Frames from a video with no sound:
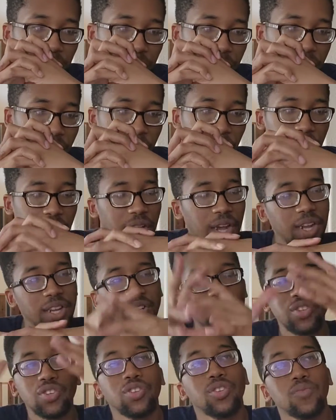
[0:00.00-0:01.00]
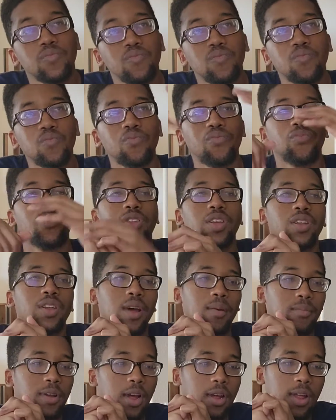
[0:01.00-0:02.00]
If it ain't to, then
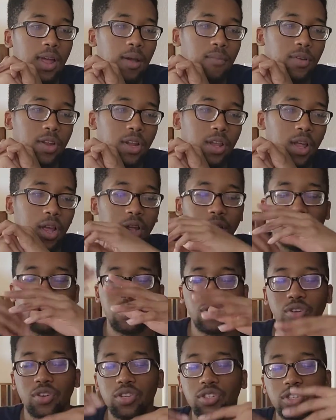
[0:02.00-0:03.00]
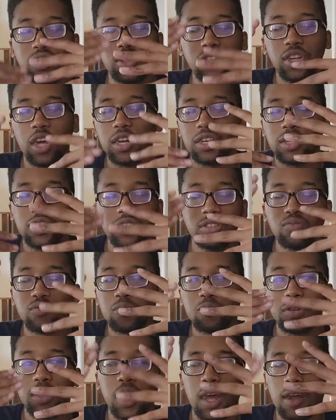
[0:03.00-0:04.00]
I'm not having it. Like, this is like, this
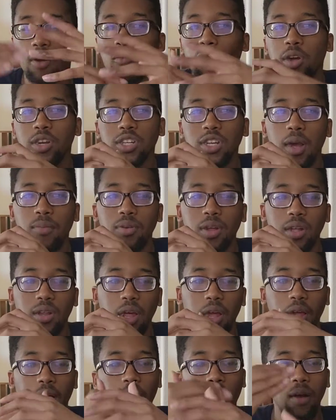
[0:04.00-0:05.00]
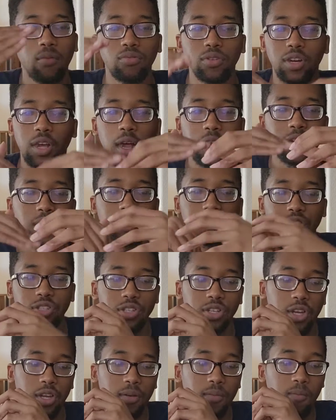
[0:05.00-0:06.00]
would be like a one-time thing. Like, I would not eat this
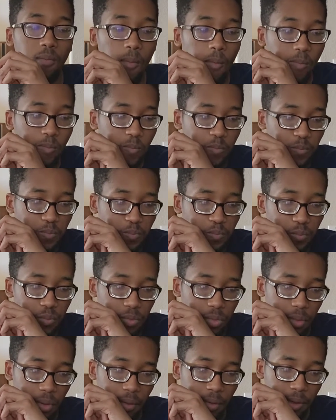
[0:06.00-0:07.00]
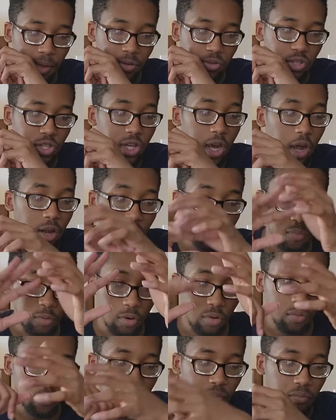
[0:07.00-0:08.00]
again. It was
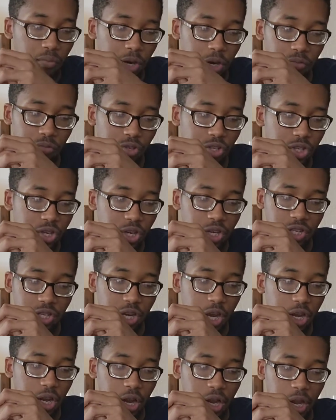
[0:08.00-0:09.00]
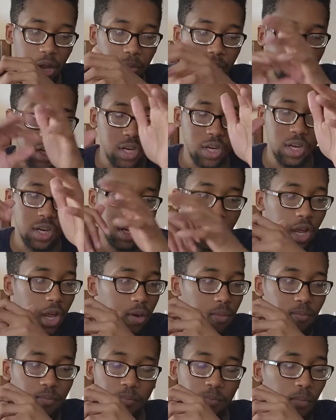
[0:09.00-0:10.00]
tolerable, but it was, it's not like I'm gonna eat it
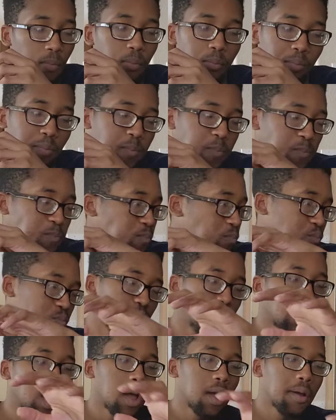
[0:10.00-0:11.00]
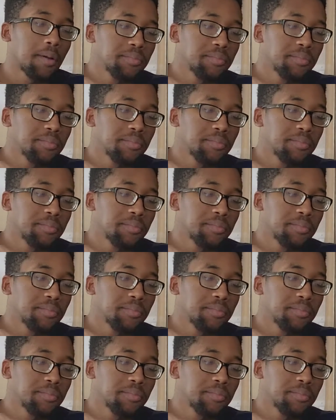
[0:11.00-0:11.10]
again. Nah.